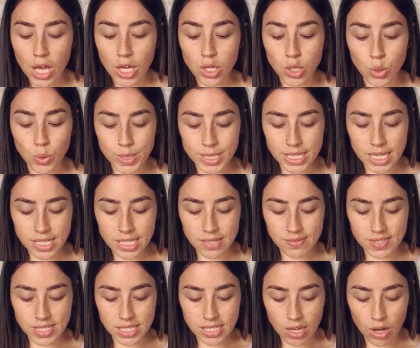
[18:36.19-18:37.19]
Your sense of
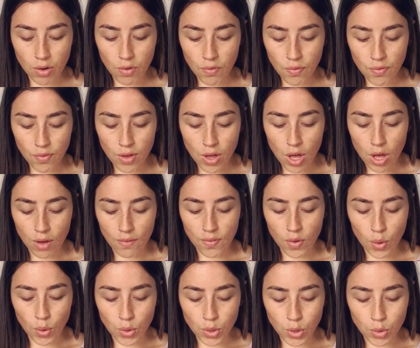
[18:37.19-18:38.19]
self, of
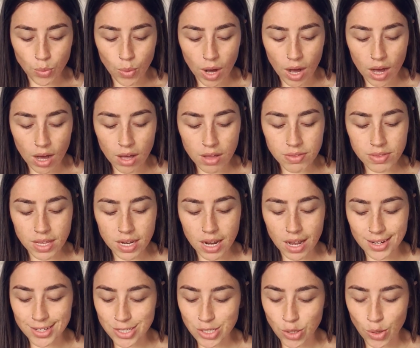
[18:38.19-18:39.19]
who you are, then
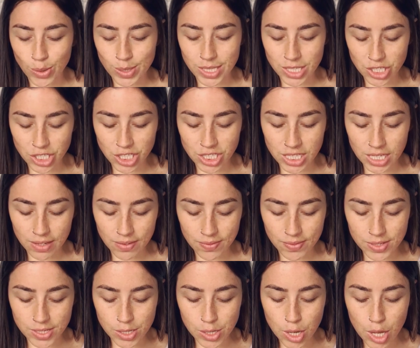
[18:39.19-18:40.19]
undergoes a
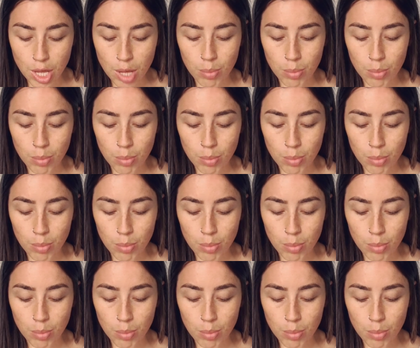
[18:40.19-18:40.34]
shift.